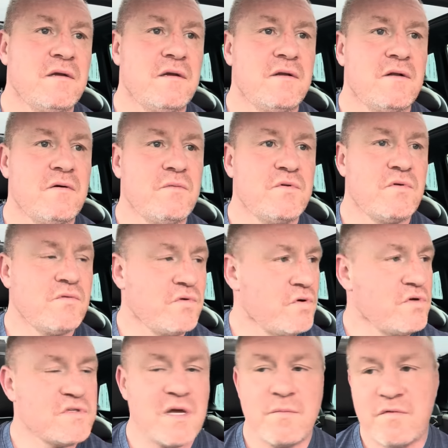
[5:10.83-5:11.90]
You know, we don't
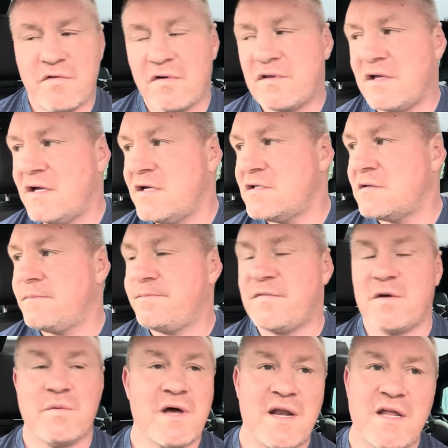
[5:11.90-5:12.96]
use them. We've got these.
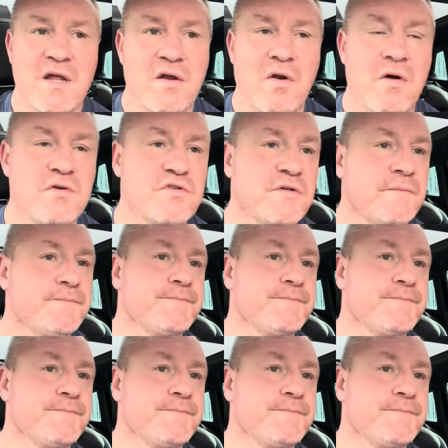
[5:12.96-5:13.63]
They're carrying Glocks.